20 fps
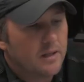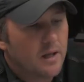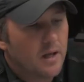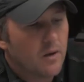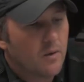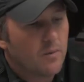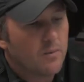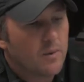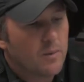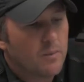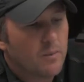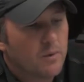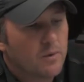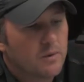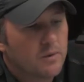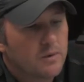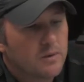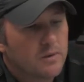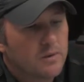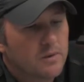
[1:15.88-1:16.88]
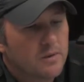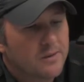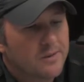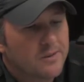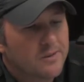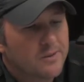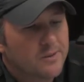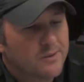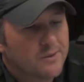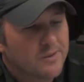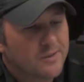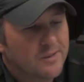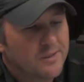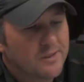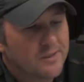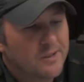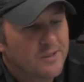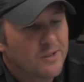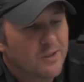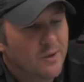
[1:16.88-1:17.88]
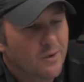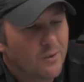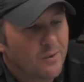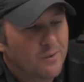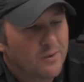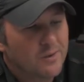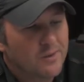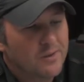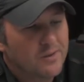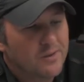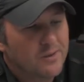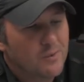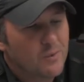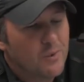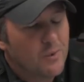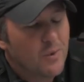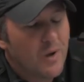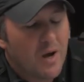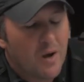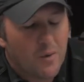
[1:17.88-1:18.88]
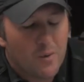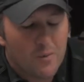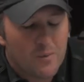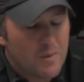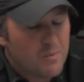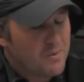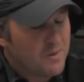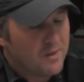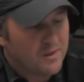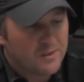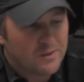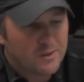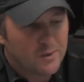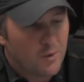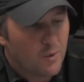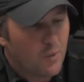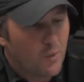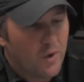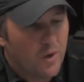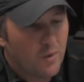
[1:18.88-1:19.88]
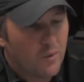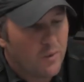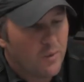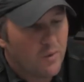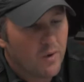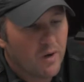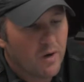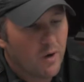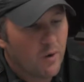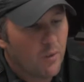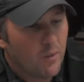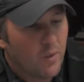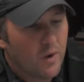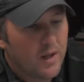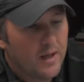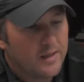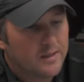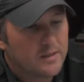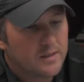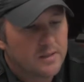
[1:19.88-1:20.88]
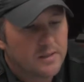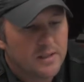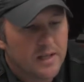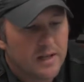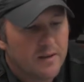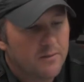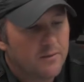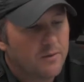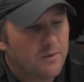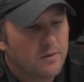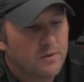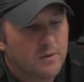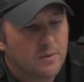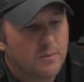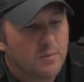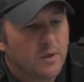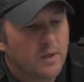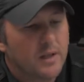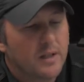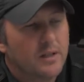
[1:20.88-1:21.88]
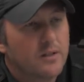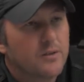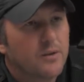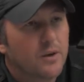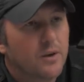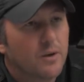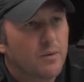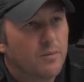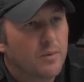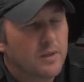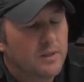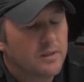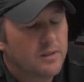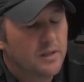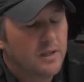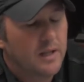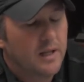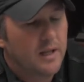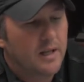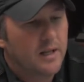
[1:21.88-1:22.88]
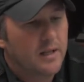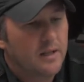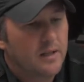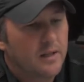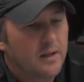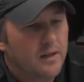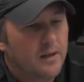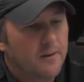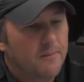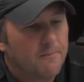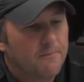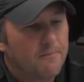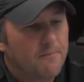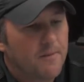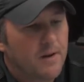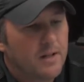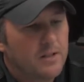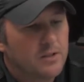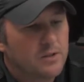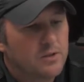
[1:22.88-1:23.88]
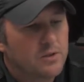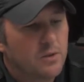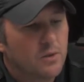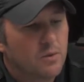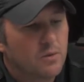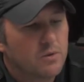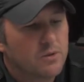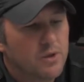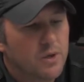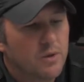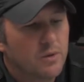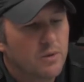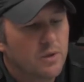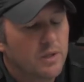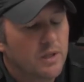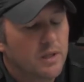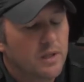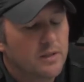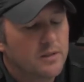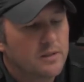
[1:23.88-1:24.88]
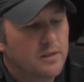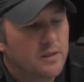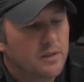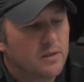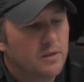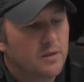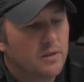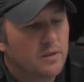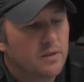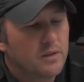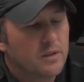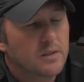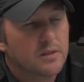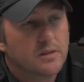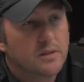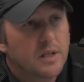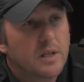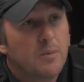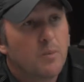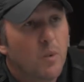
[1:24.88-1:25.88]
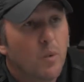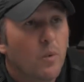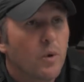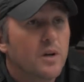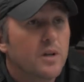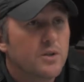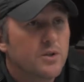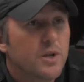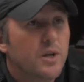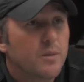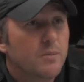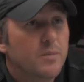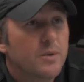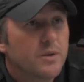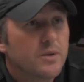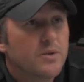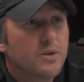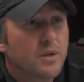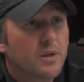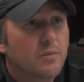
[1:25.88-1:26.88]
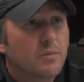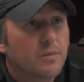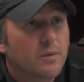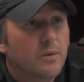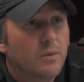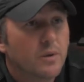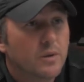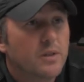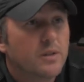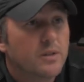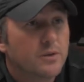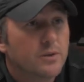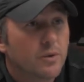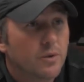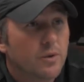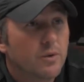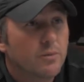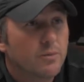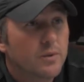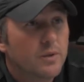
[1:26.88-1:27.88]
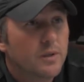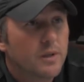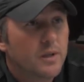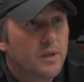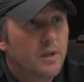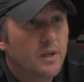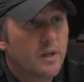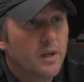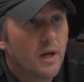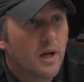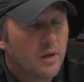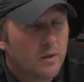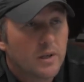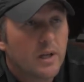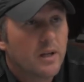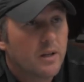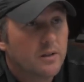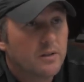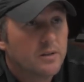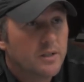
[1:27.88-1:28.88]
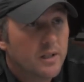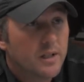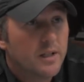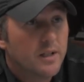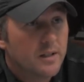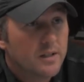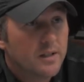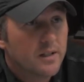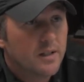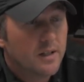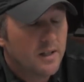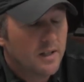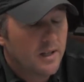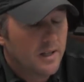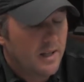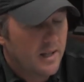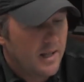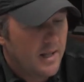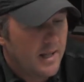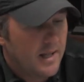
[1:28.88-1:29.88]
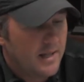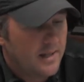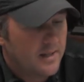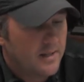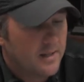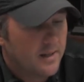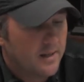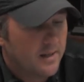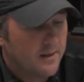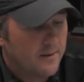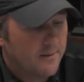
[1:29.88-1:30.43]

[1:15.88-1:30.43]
I remember, you know, I remember this so well. We were on our way to Sanford to play in a tournament, and I just told Jody, I said, look, this team will win a championship with this group. I'll guarantee it. And